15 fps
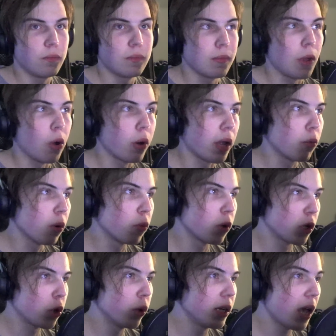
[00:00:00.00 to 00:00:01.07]
Okay, we're
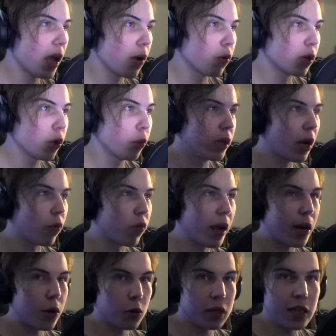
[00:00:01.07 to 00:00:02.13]
doing a
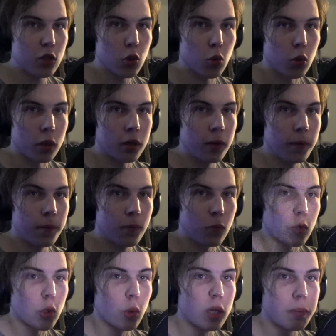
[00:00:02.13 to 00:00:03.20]
rare detour.
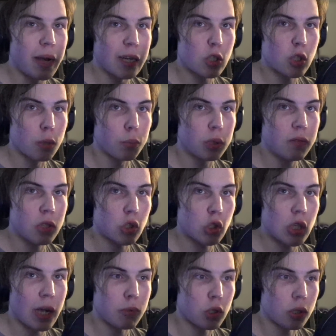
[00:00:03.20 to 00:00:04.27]
We're going back to the previous
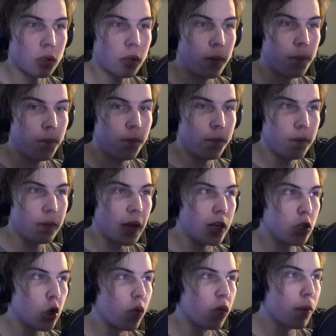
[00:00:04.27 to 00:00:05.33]
chapter. I
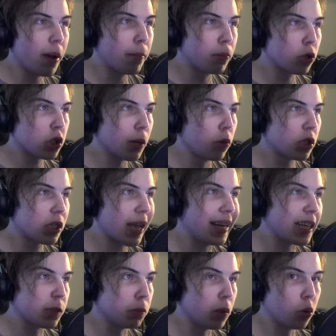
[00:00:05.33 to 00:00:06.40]
don't remember someone's head
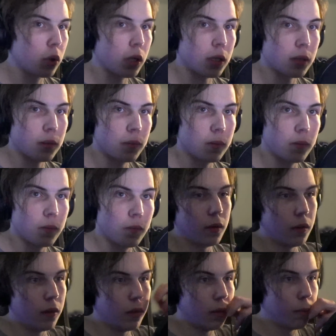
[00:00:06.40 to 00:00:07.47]
exploding.
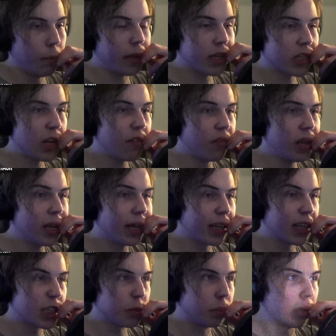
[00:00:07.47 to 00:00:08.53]
Because if he can
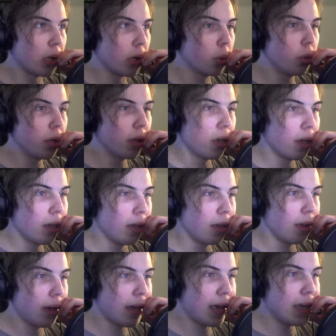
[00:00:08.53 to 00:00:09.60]
explode
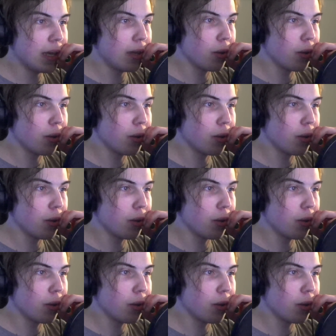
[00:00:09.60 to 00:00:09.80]
a